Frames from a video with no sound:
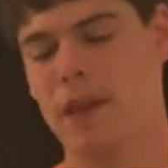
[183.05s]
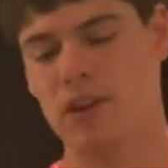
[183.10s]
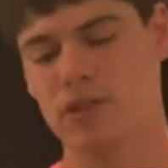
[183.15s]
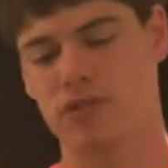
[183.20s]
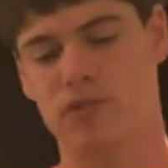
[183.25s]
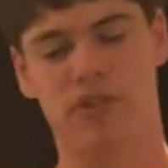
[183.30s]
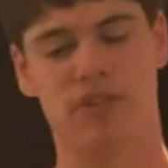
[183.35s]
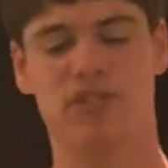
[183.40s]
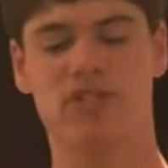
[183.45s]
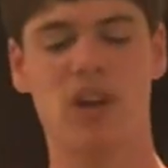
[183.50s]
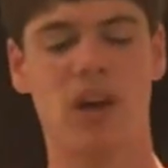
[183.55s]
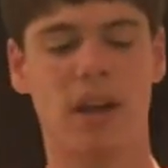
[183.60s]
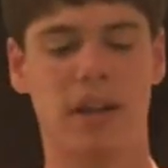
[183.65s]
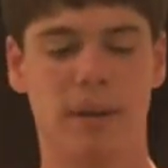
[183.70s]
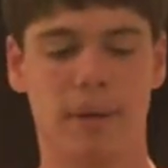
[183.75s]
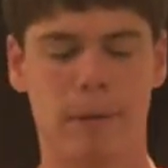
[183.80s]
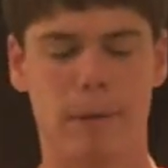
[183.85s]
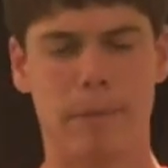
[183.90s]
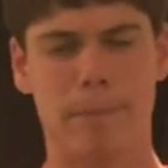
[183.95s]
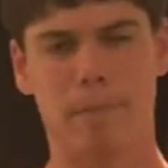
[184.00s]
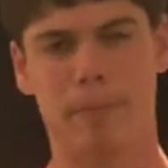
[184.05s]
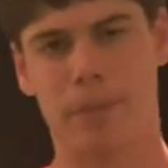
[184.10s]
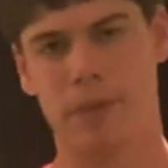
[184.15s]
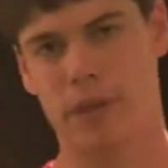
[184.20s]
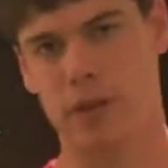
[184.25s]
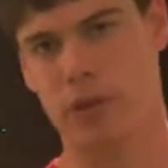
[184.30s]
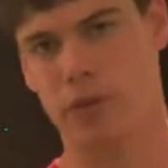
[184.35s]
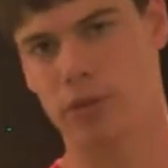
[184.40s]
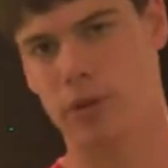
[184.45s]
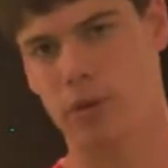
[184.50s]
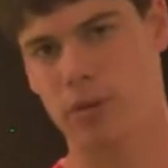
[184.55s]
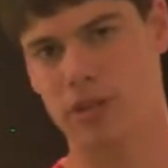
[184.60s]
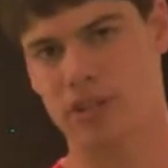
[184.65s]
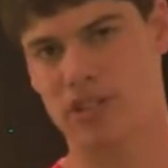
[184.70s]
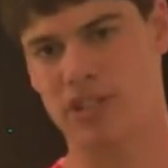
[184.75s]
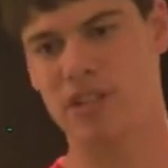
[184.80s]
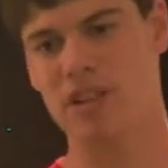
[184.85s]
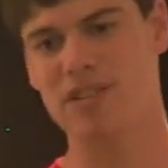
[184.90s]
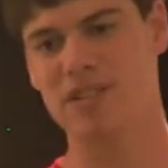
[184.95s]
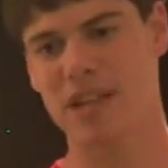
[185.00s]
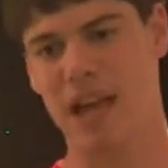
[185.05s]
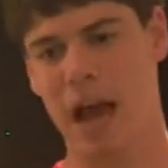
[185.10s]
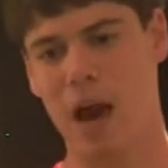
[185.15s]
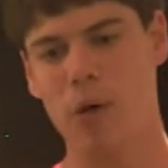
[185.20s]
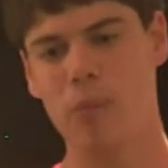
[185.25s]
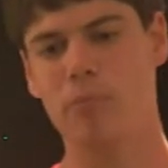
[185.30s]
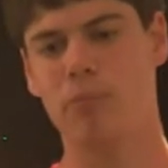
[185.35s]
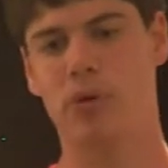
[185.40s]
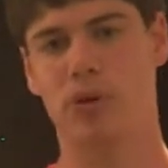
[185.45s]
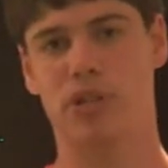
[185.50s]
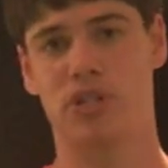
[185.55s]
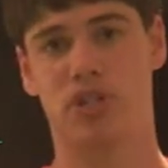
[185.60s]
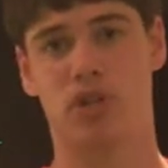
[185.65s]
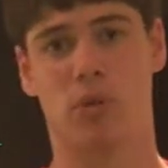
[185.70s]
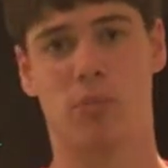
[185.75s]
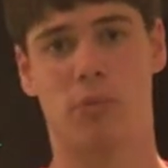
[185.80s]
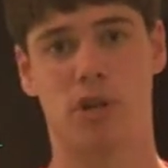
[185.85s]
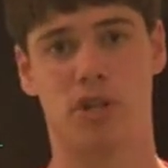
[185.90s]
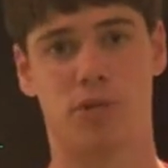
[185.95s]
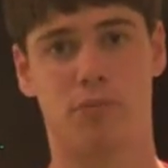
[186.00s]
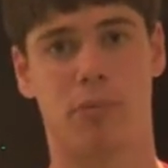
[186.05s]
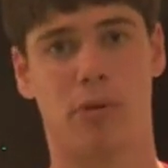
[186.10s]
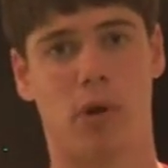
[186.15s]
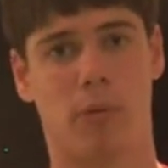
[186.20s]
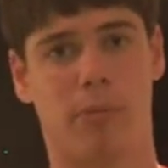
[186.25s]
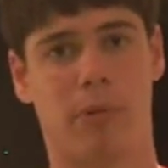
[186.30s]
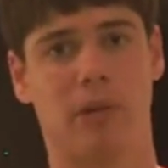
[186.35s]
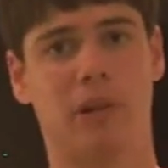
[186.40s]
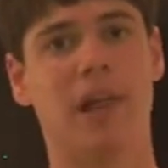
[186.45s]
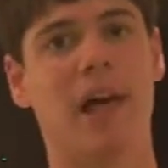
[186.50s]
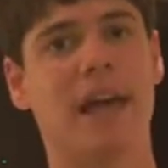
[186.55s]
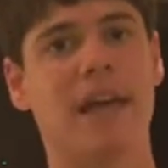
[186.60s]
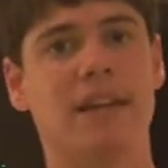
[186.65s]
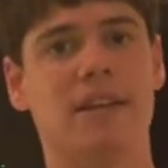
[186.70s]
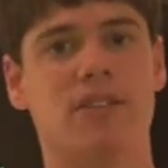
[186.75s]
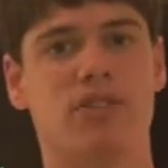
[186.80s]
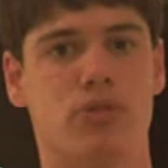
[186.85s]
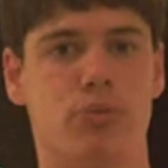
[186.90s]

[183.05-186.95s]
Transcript: So the sun, you'll notice, doesn't output so much purple light